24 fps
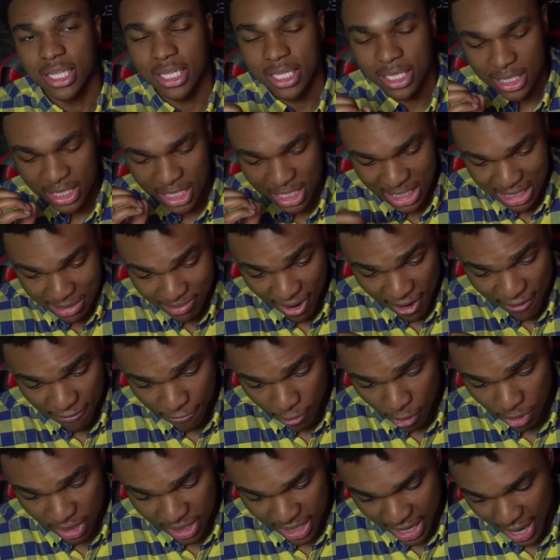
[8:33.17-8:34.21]
is my
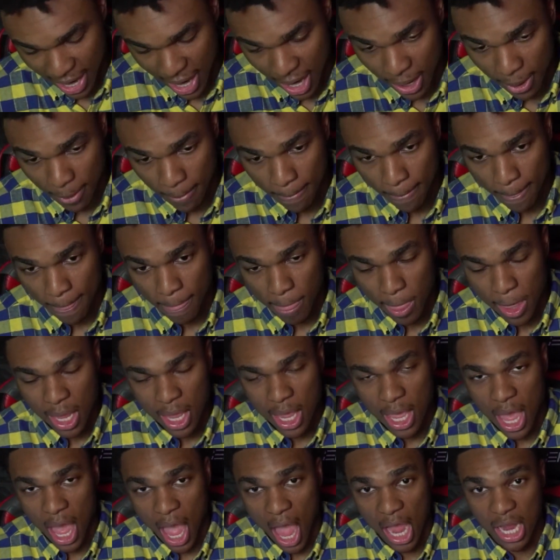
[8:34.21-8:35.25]
first can.
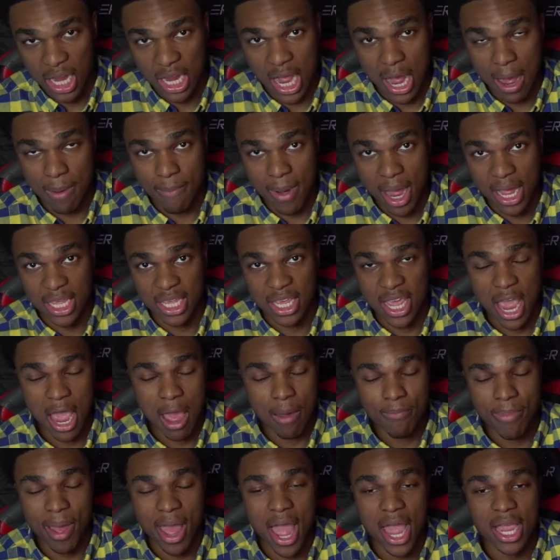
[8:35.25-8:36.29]
I got my can
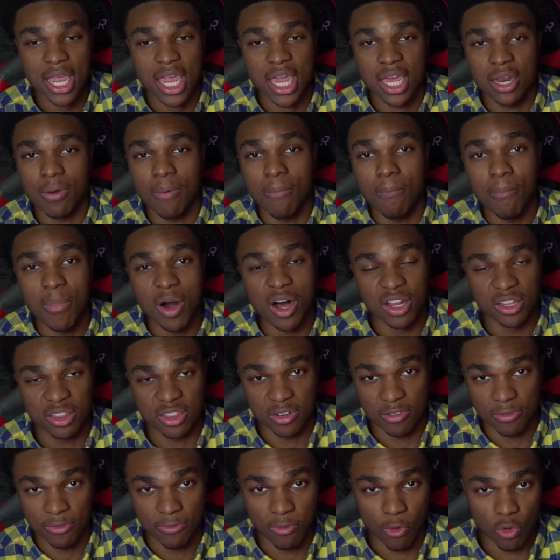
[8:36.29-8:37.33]
back in a month
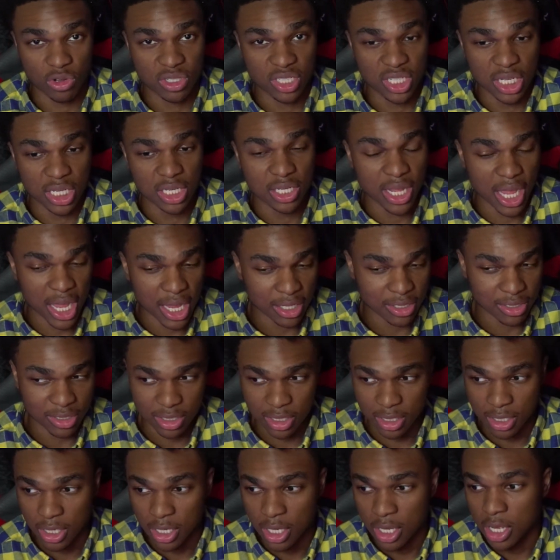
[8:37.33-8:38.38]
and 14 days.
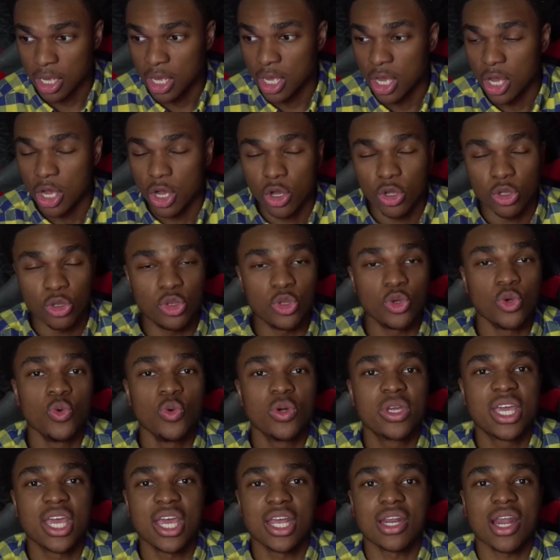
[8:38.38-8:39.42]
You
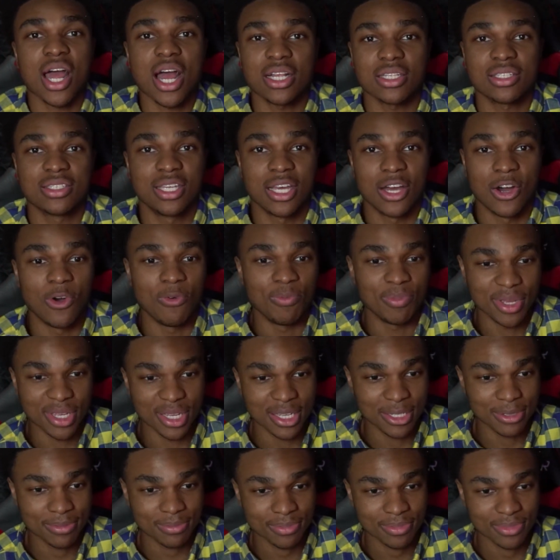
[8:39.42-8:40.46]
cannot tell
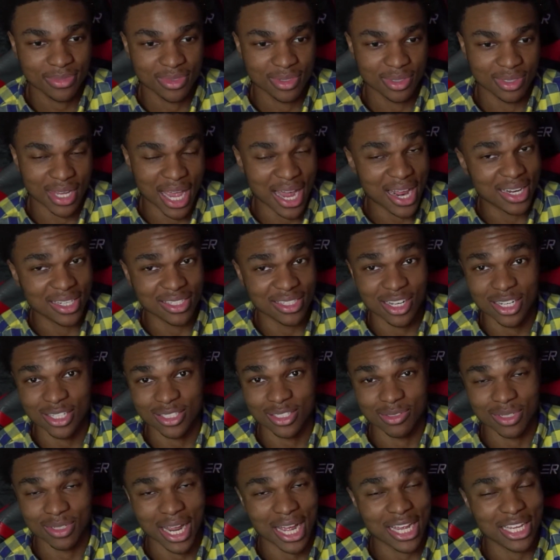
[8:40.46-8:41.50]
me that is
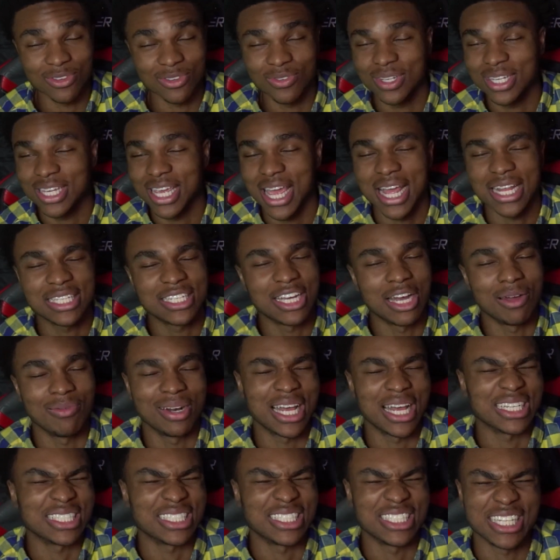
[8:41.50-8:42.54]
awesome. Like, you can't tell me
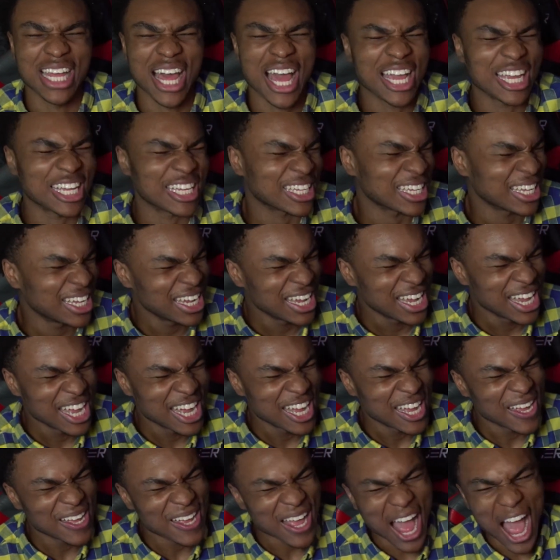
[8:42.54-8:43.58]
that's that.
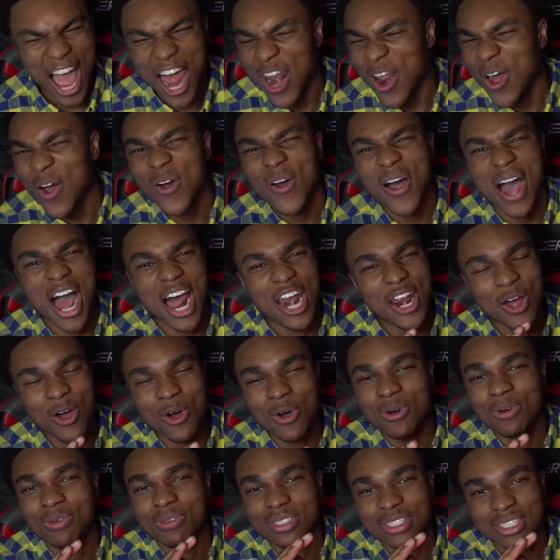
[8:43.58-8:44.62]
I
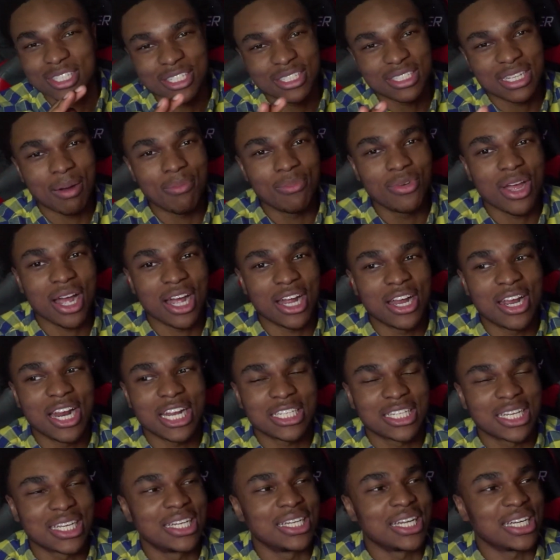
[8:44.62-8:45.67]
know to some of you out here
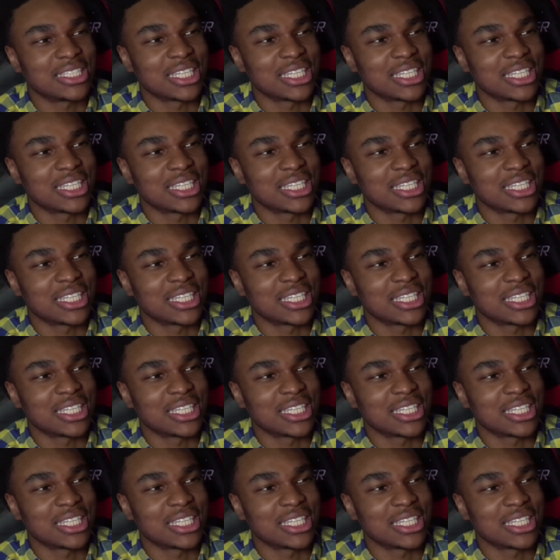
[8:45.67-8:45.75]
that's a